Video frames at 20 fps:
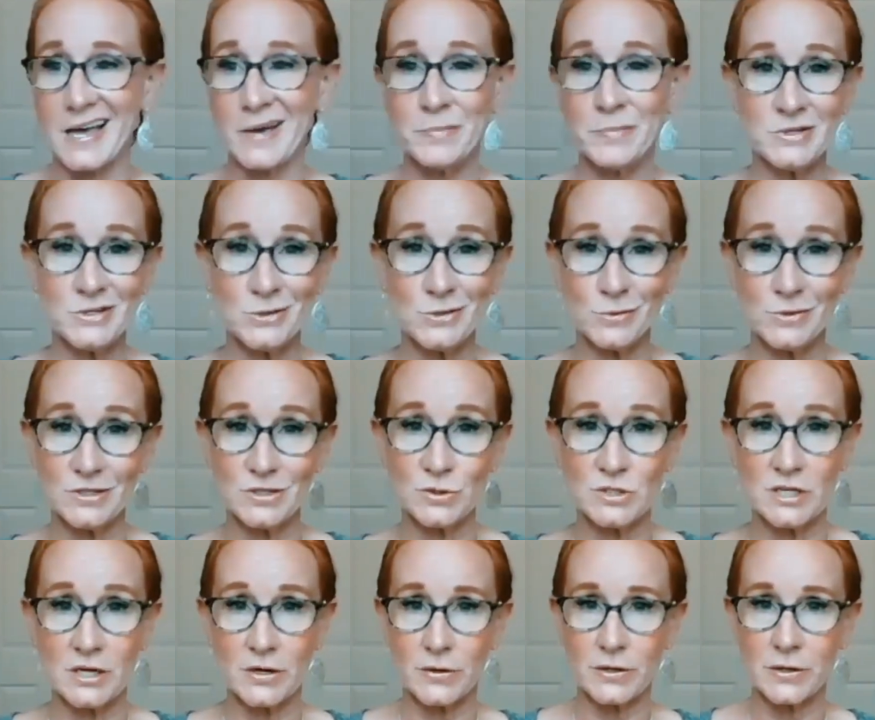I've been doing
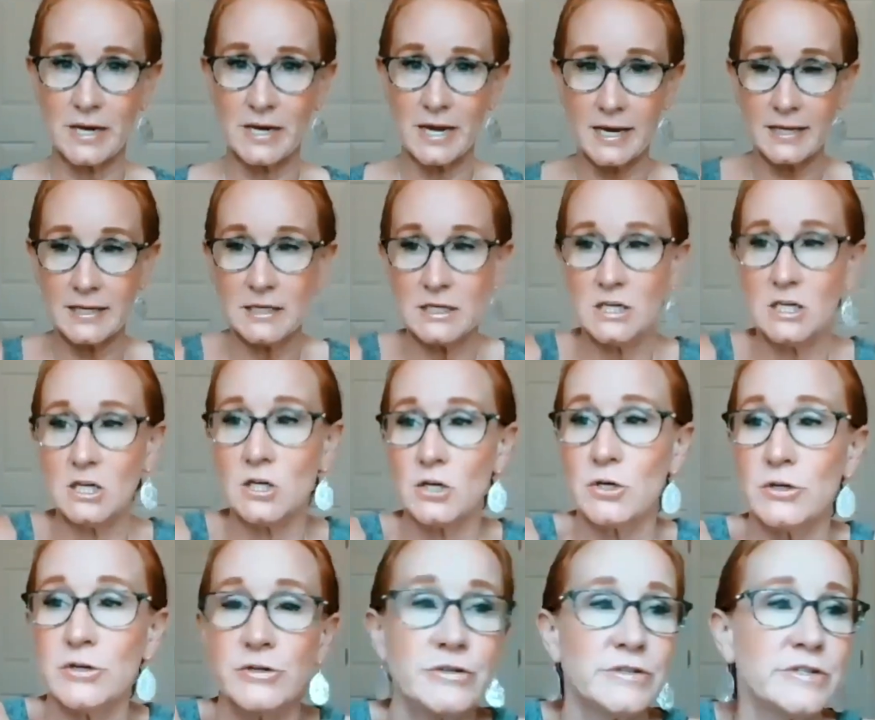doTERRA nine
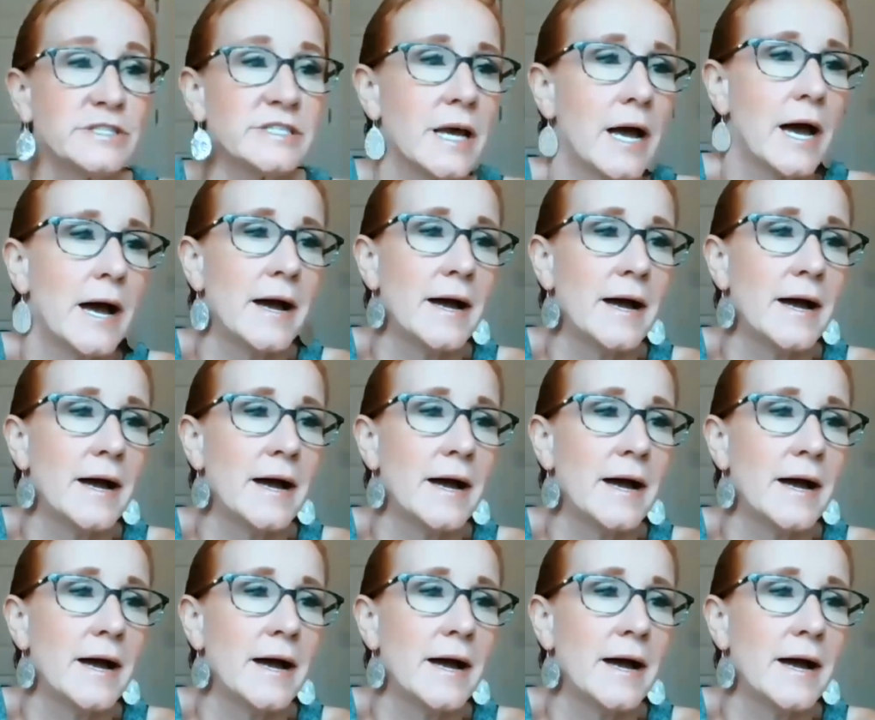years.